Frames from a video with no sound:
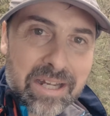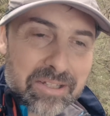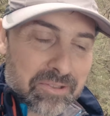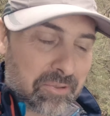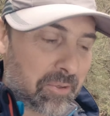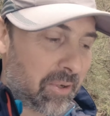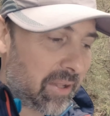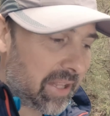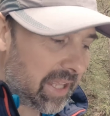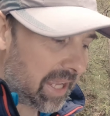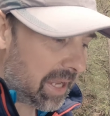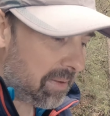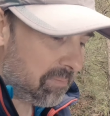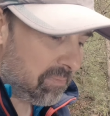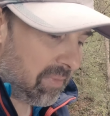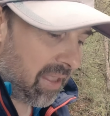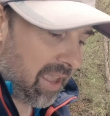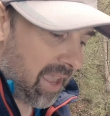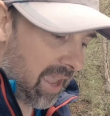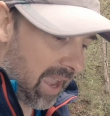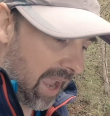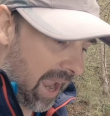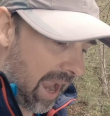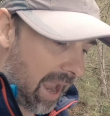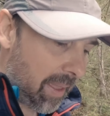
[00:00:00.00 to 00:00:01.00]
actually,
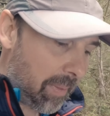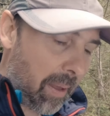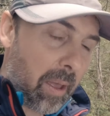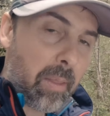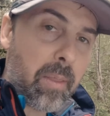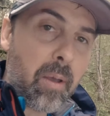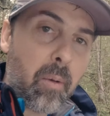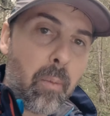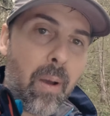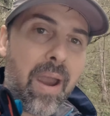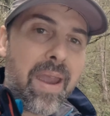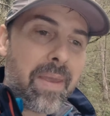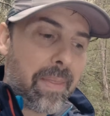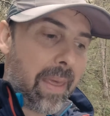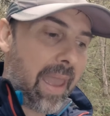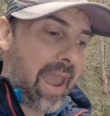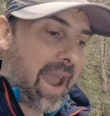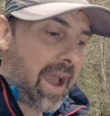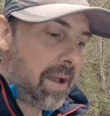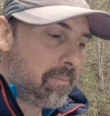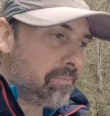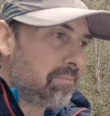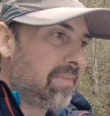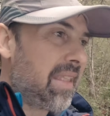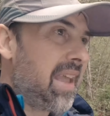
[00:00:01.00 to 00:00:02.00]
and on the way
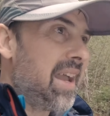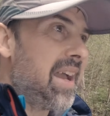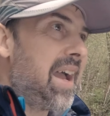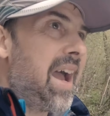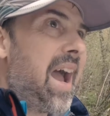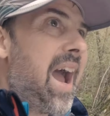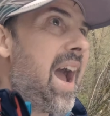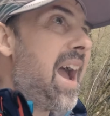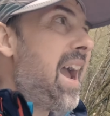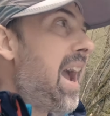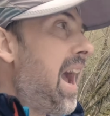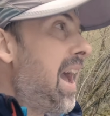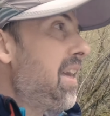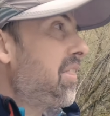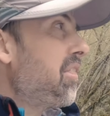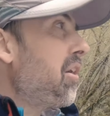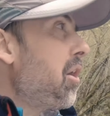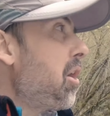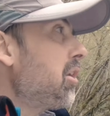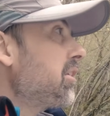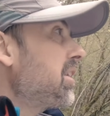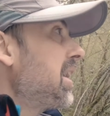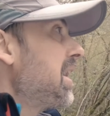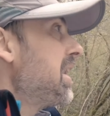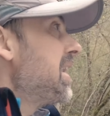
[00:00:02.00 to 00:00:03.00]
there I, I
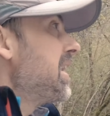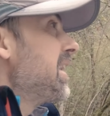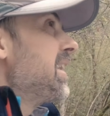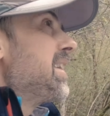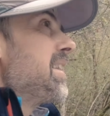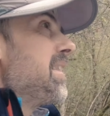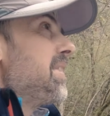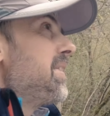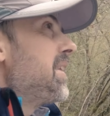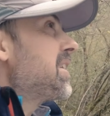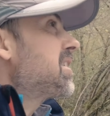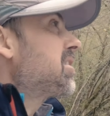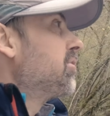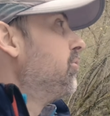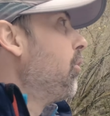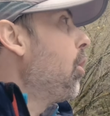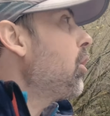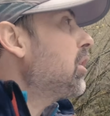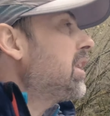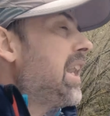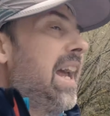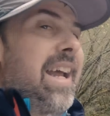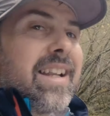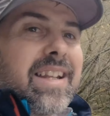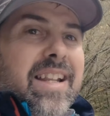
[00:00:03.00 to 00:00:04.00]
thought this
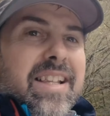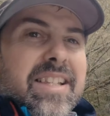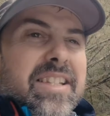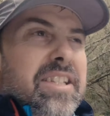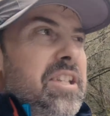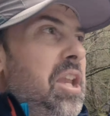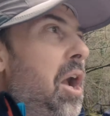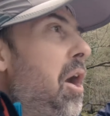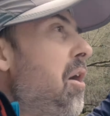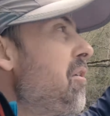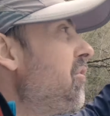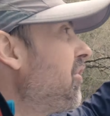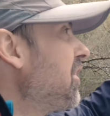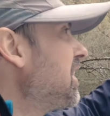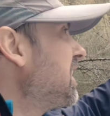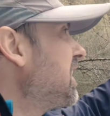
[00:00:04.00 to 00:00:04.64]
woodland is so